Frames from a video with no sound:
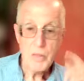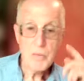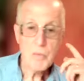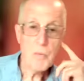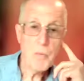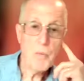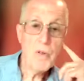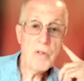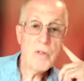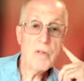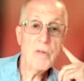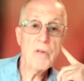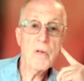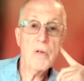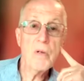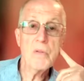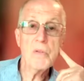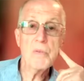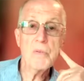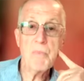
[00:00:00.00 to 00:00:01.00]
One of
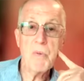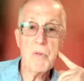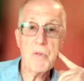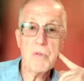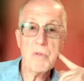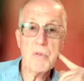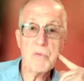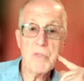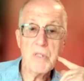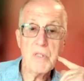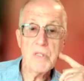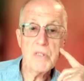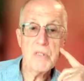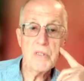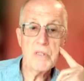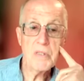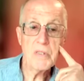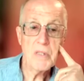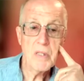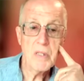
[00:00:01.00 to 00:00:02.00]
those
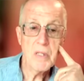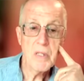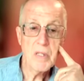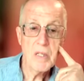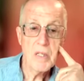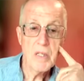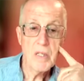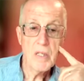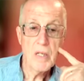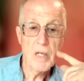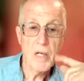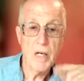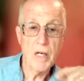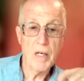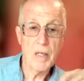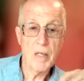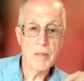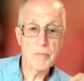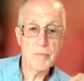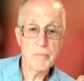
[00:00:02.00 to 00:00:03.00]
burglaries,
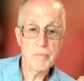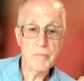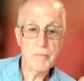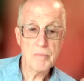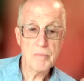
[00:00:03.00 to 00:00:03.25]
the